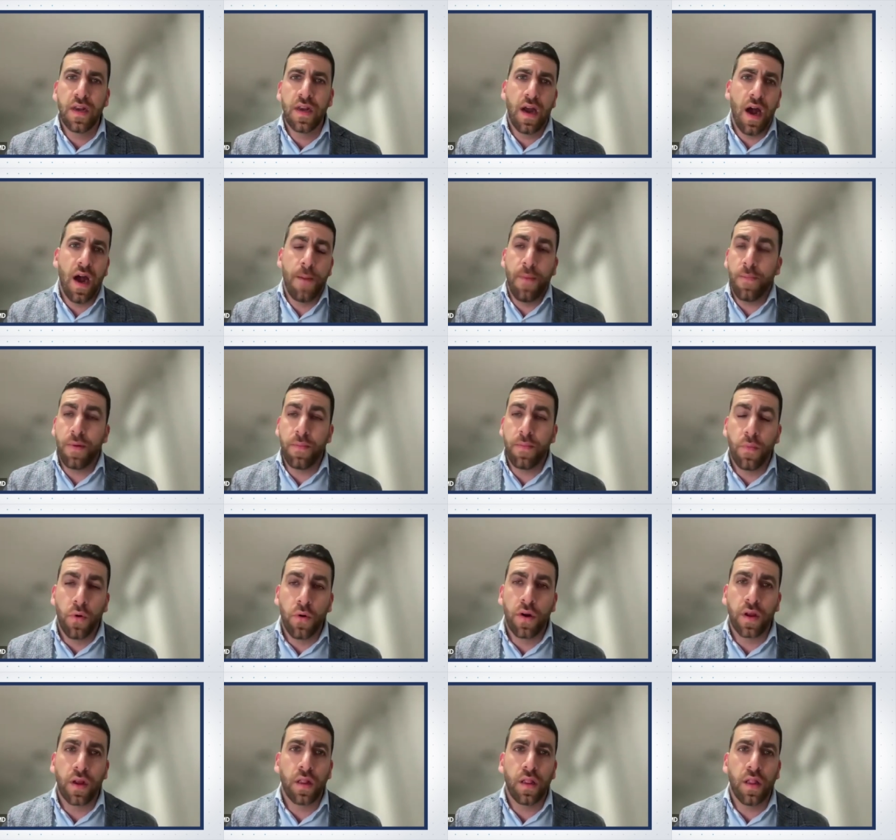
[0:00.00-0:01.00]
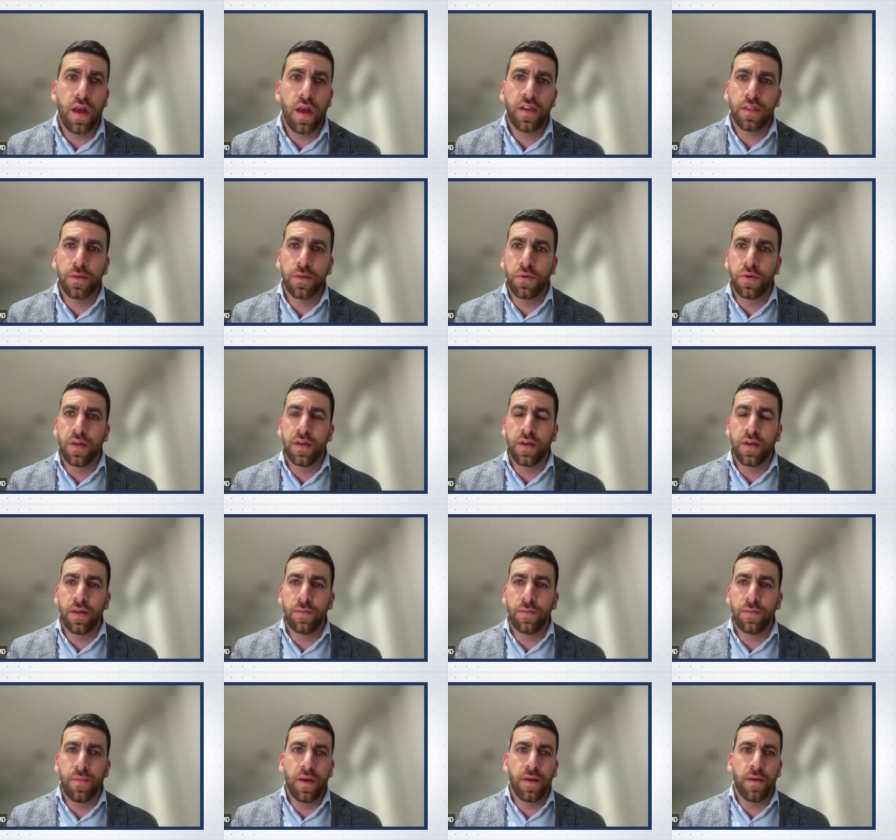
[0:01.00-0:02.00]
I might be more inclined to put
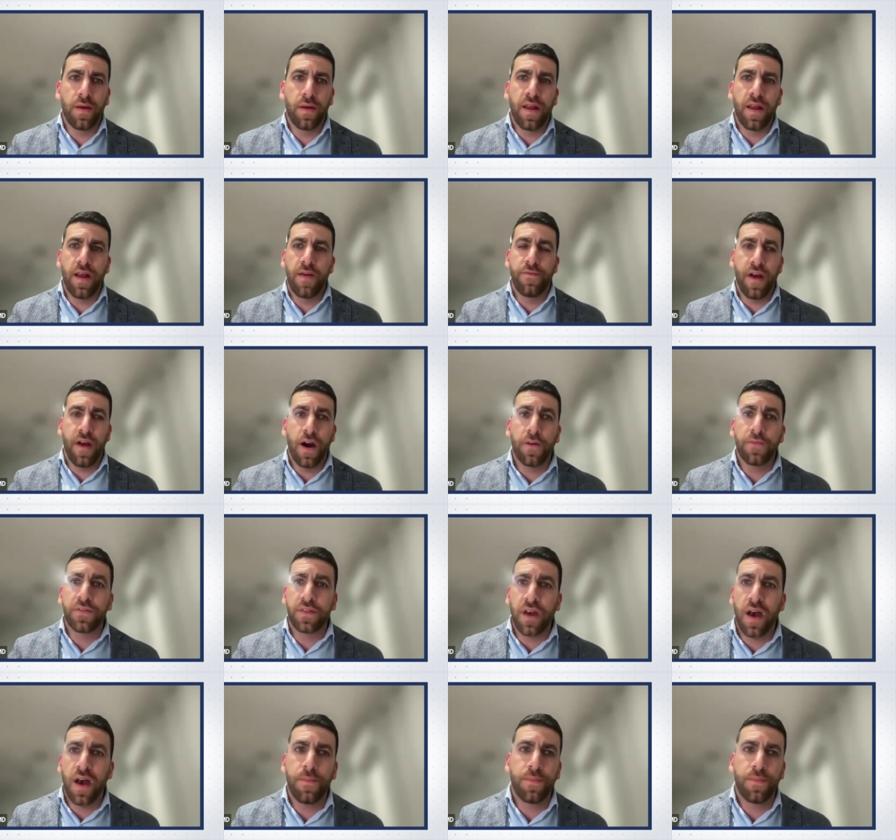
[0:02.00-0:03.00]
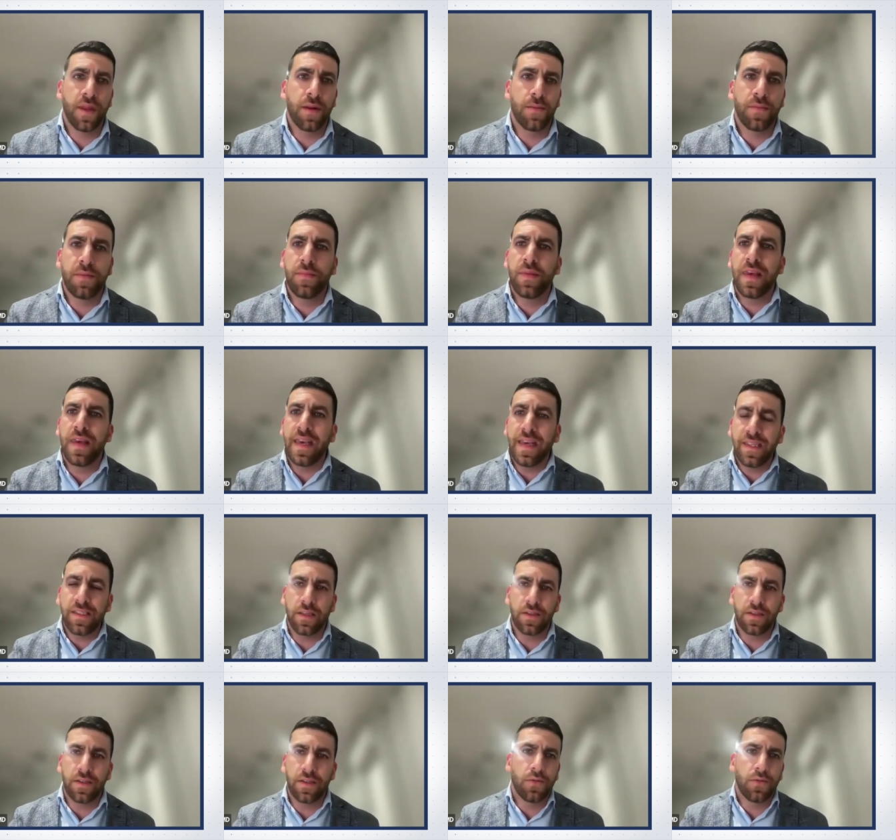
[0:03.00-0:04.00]
a valve type that'd be
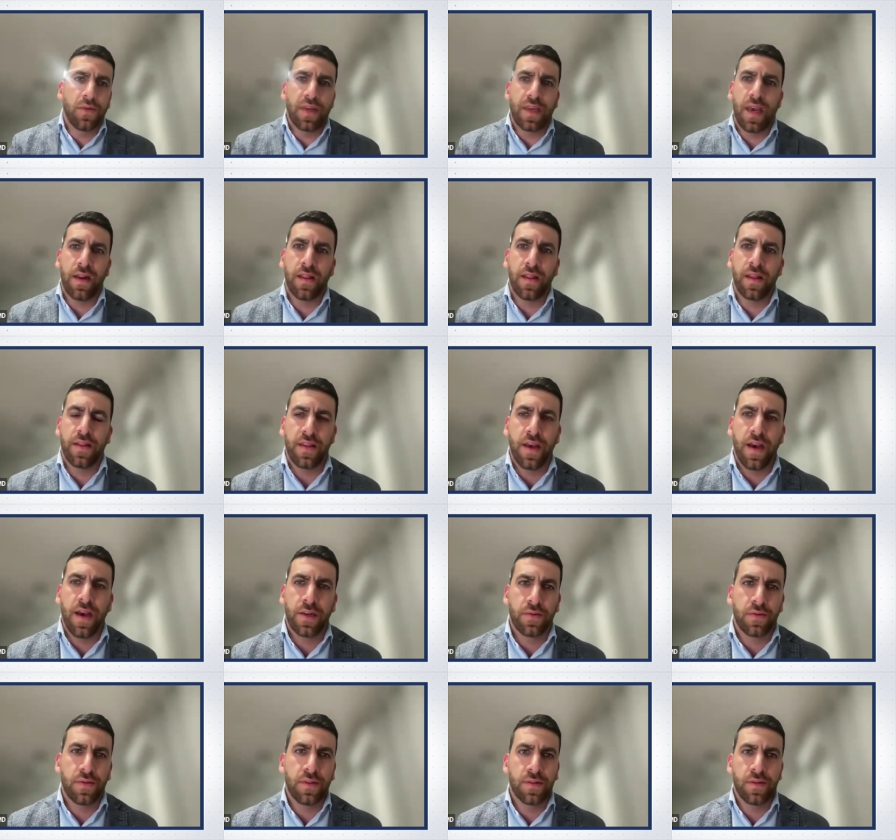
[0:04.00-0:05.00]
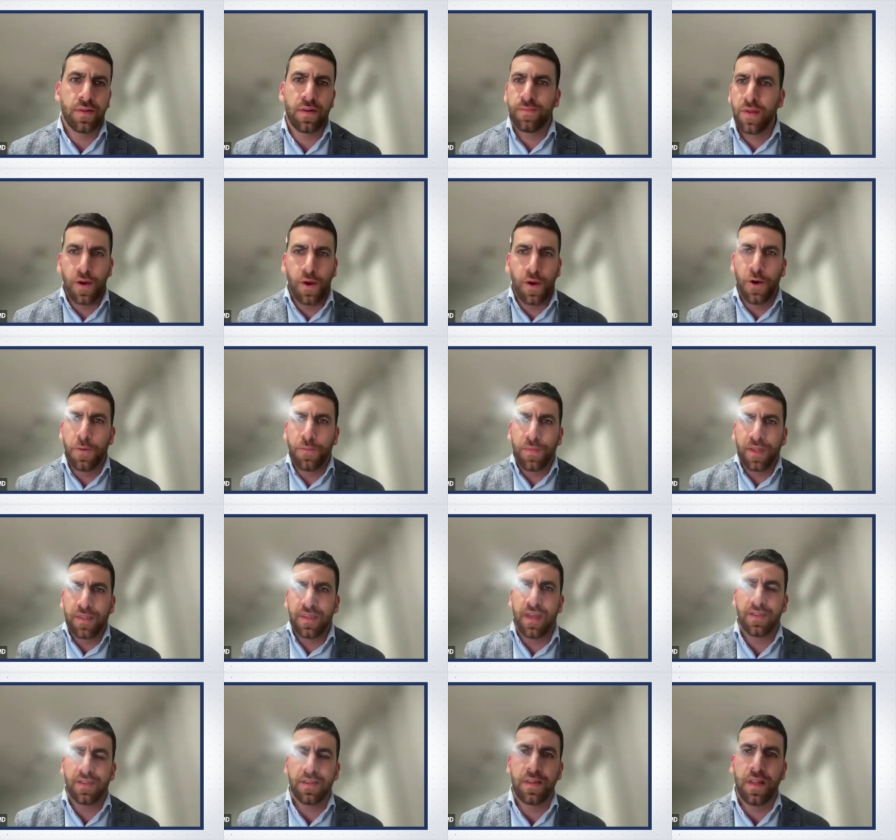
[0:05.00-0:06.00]
easier to recannulate the artery. So I hope that's
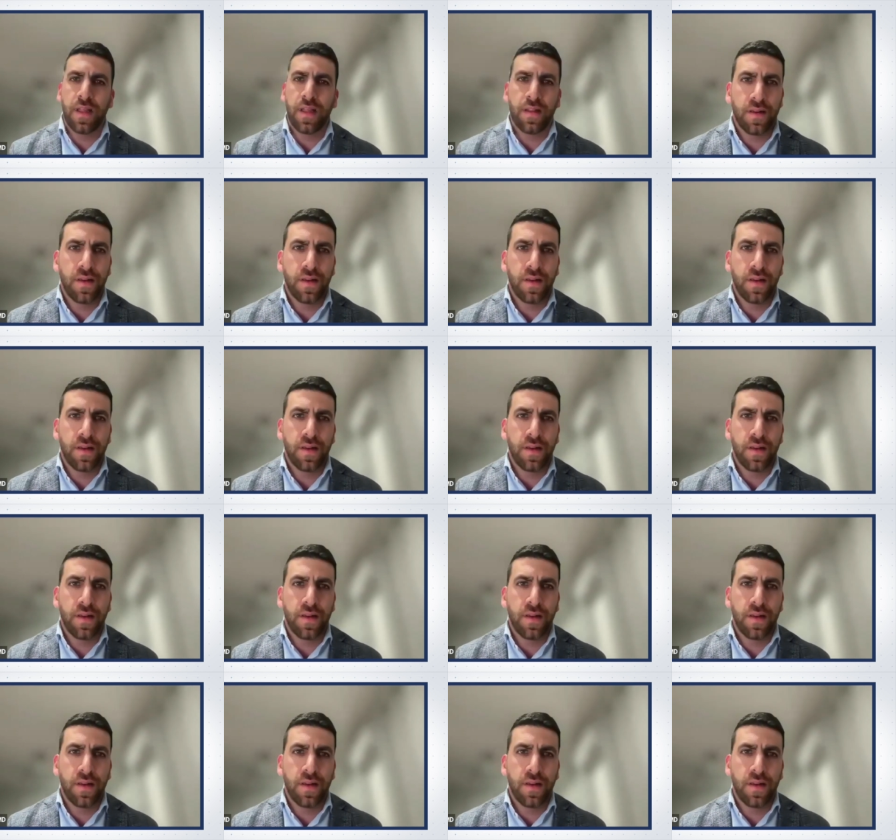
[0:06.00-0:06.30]
answered that.